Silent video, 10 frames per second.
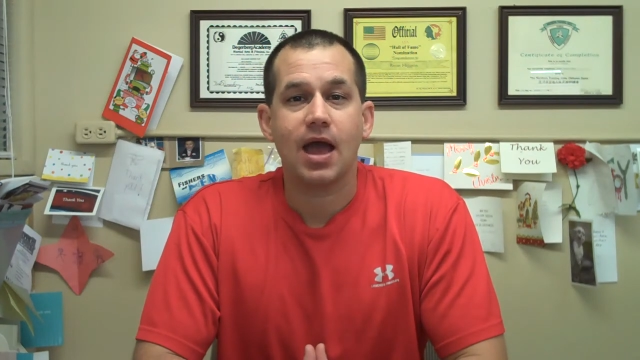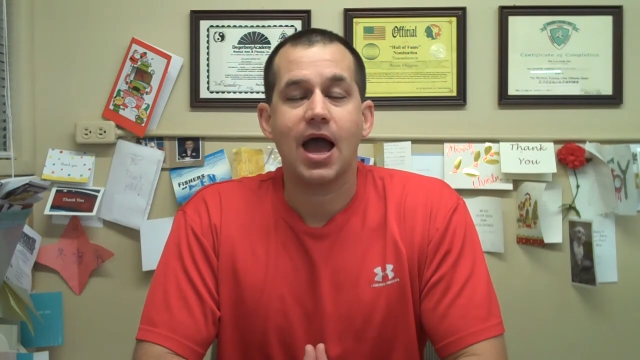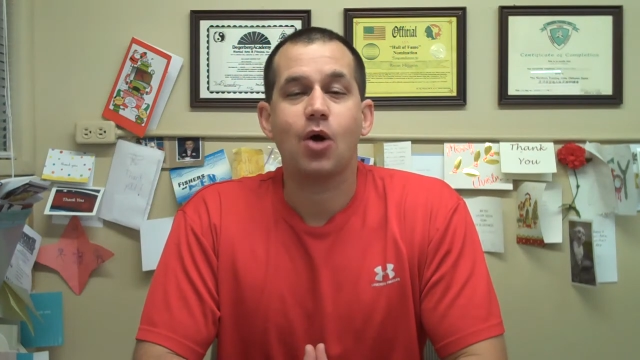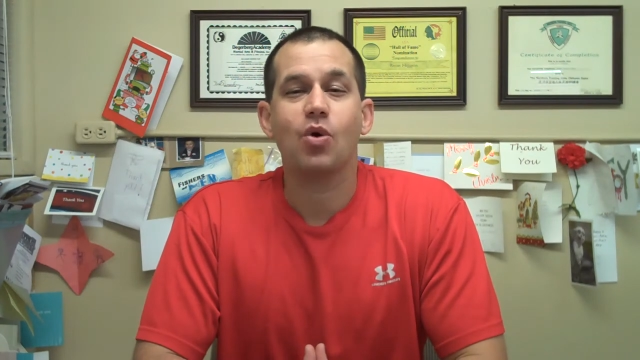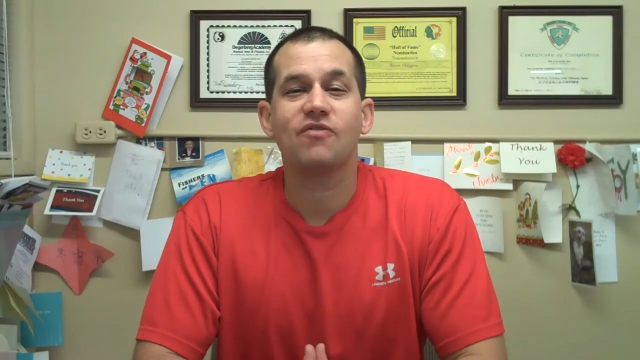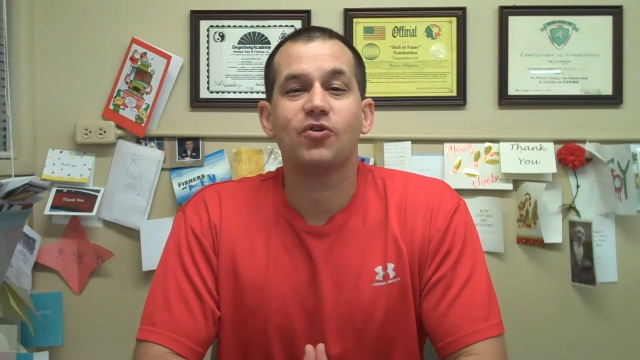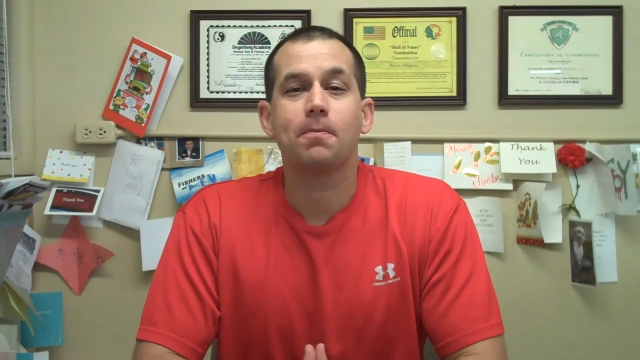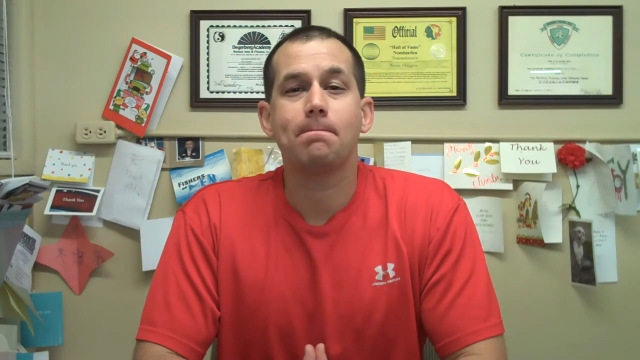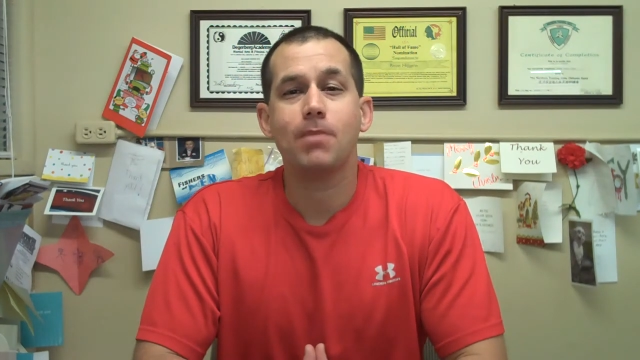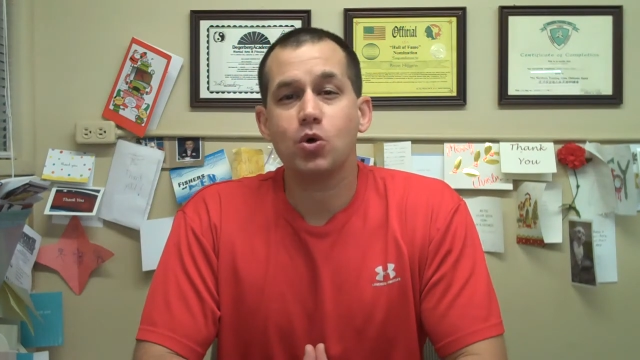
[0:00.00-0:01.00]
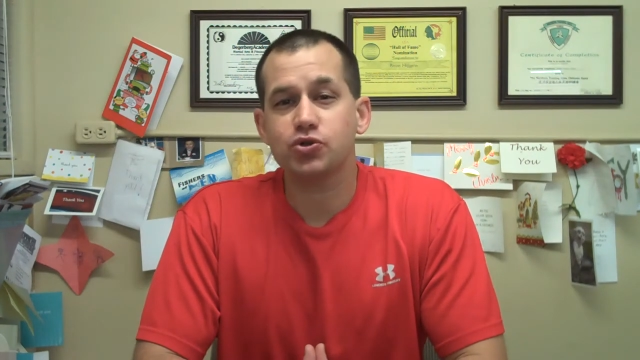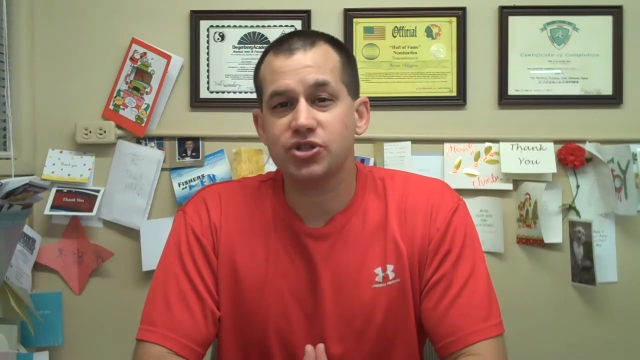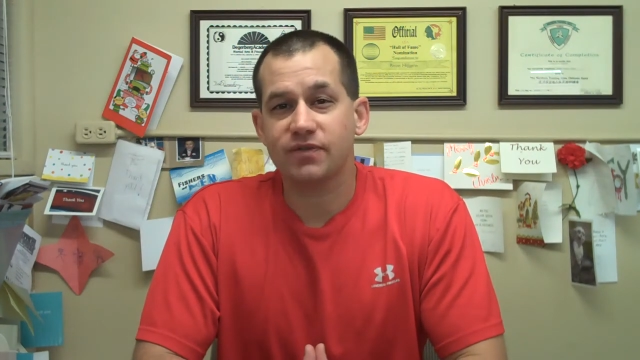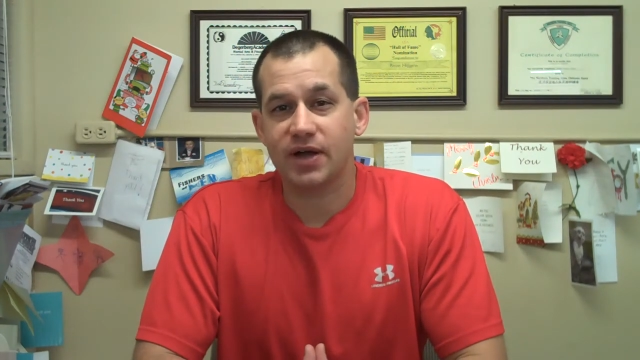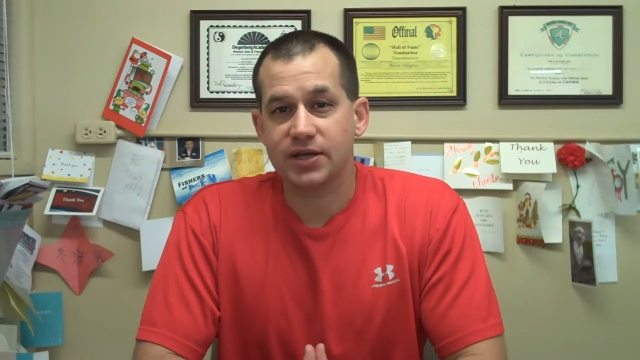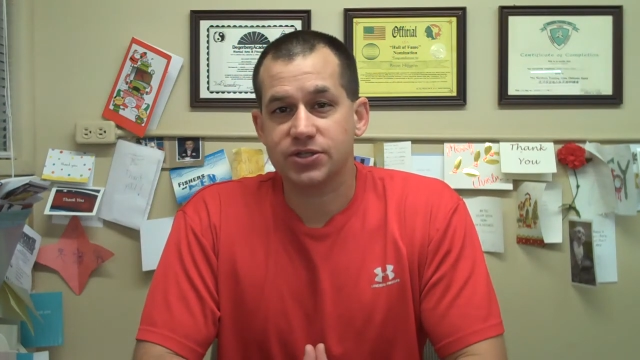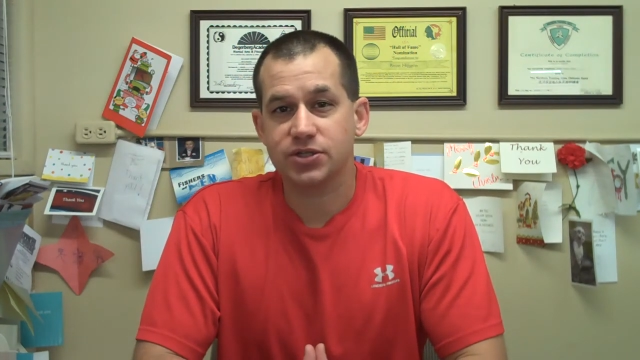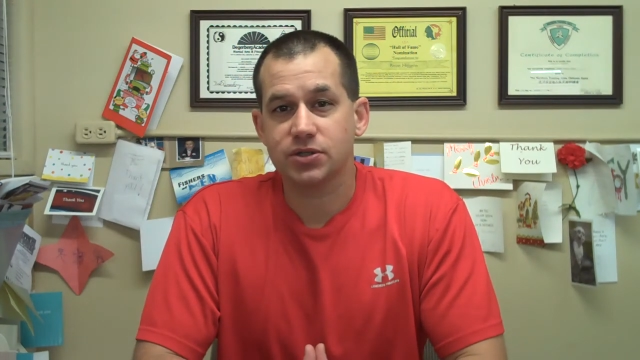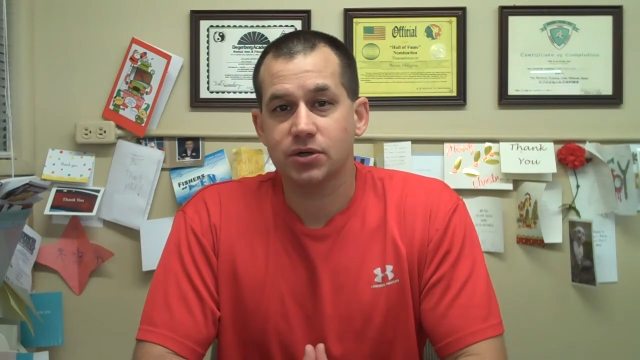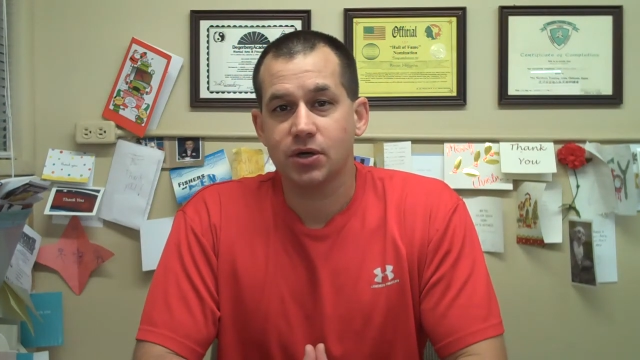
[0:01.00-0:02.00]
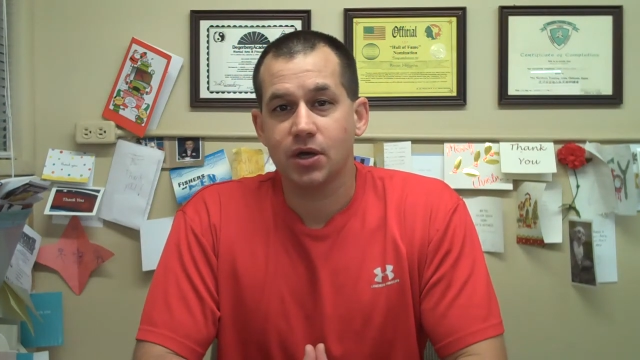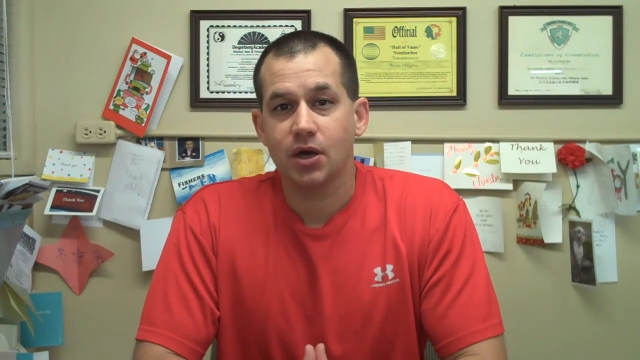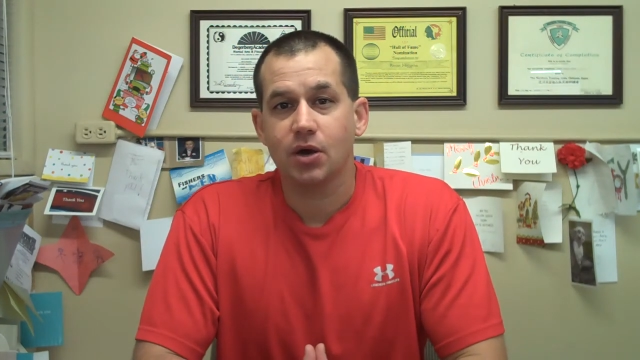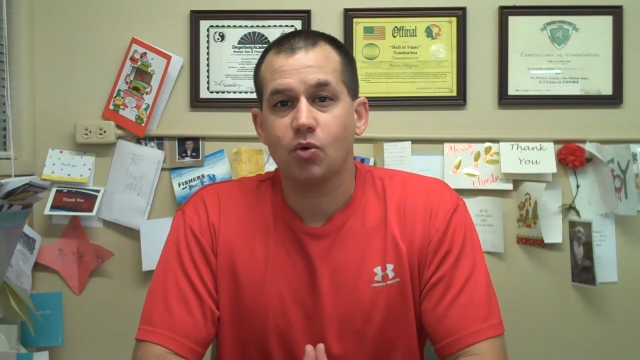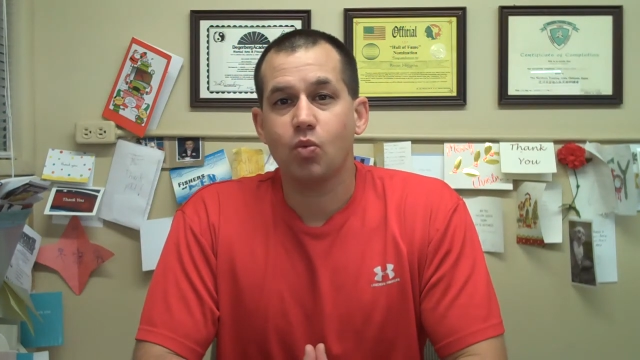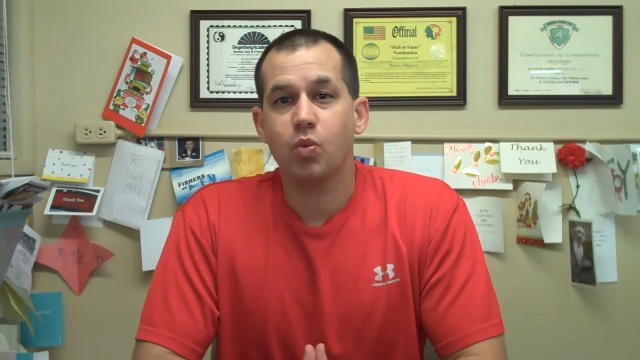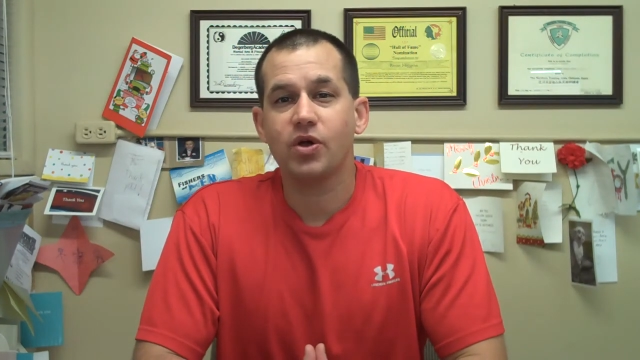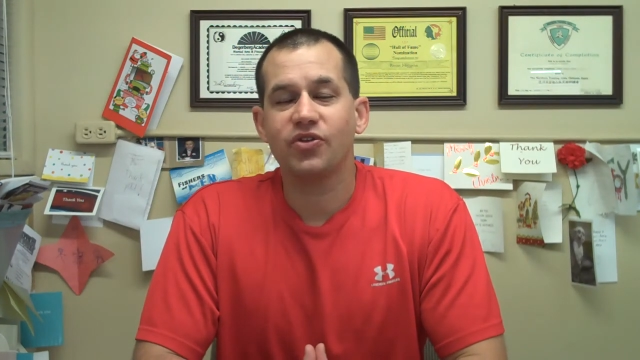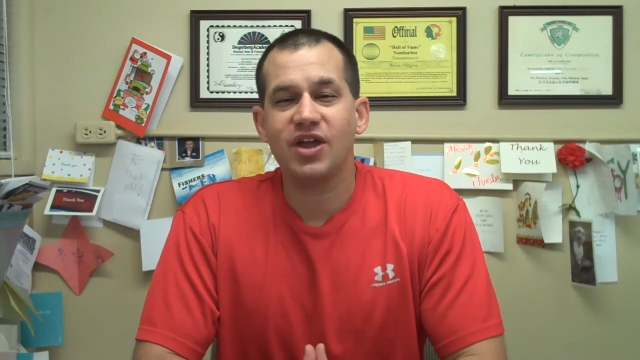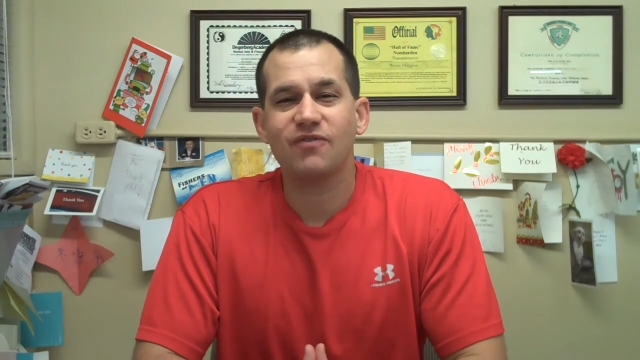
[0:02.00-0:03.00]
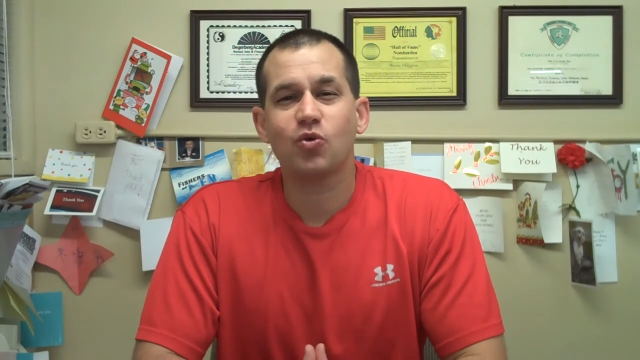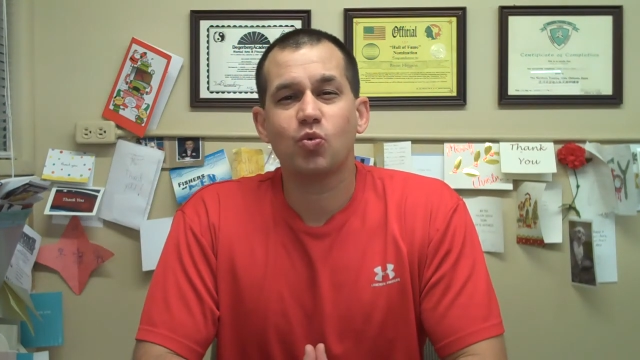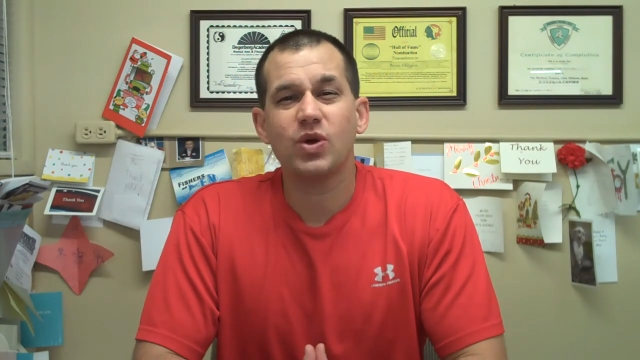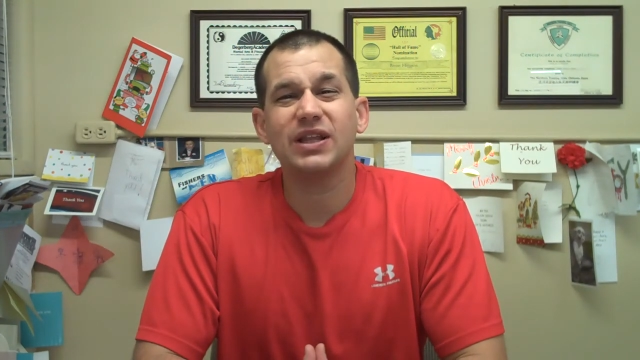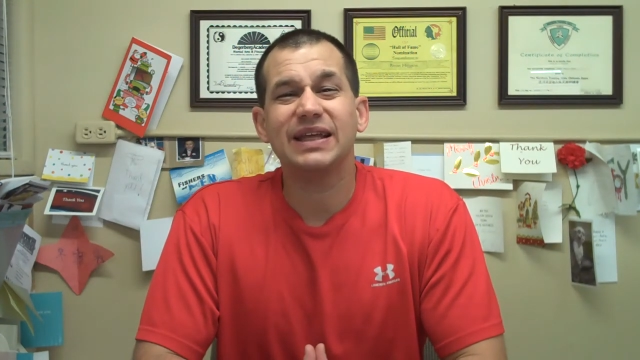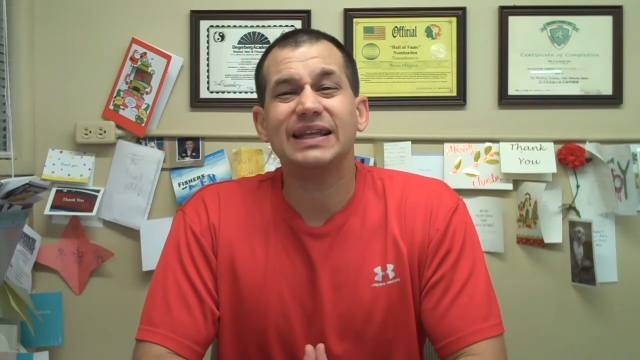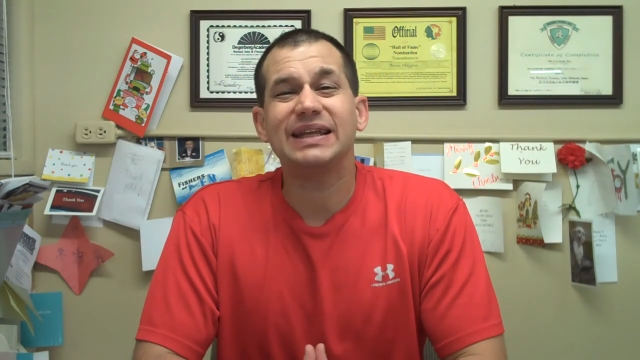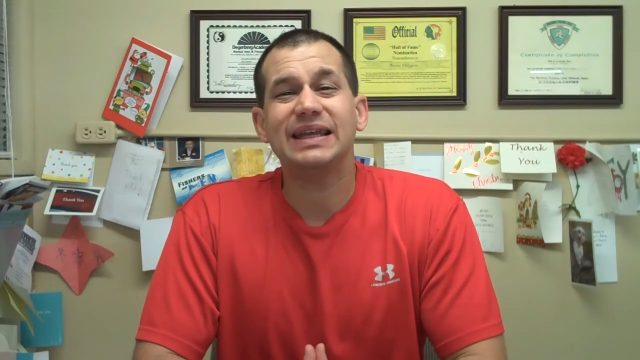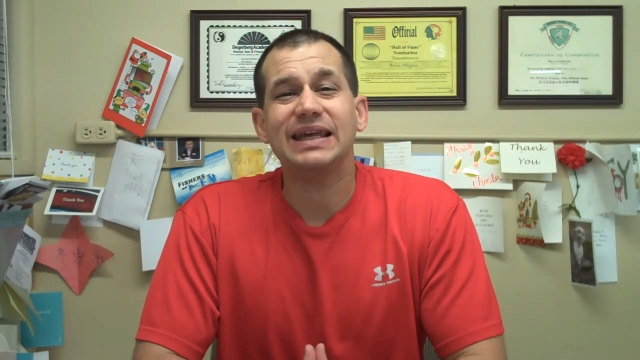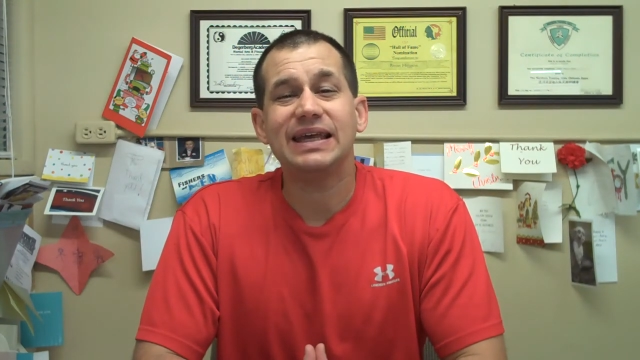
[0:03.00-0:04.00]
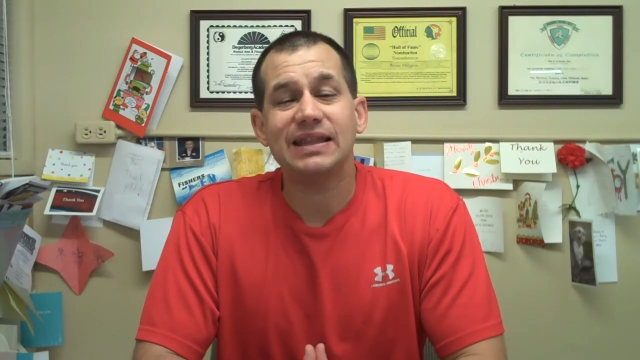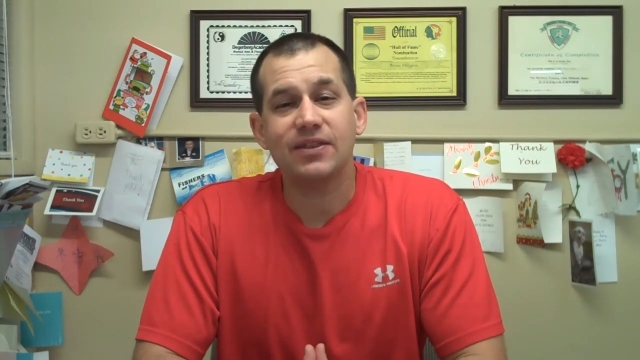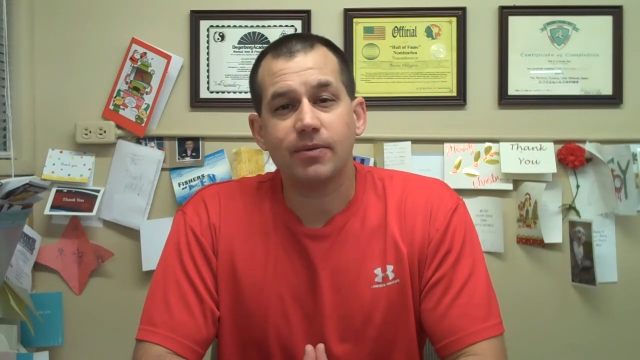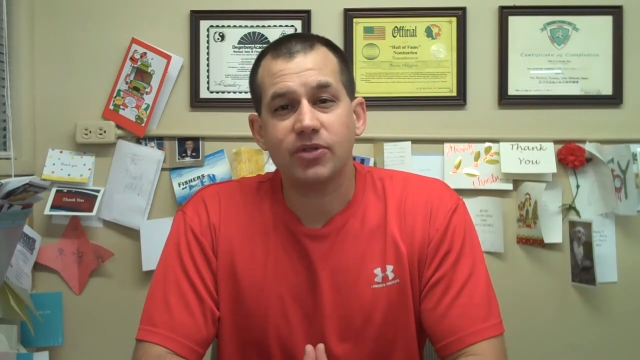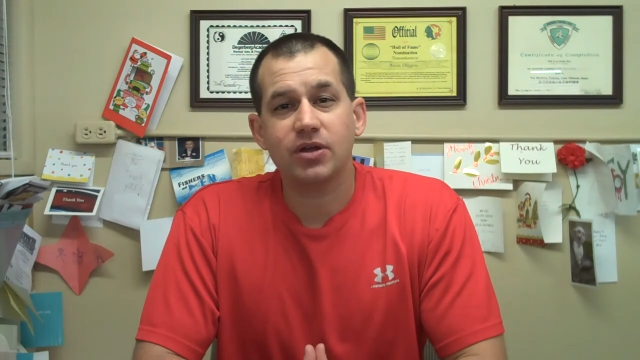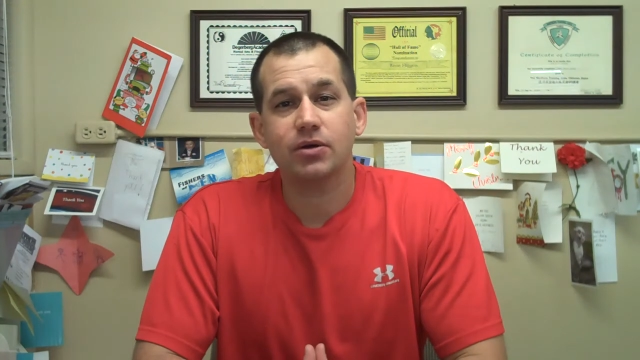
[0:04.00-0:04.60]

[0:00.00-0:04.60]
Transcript: However, most of us will never really need them.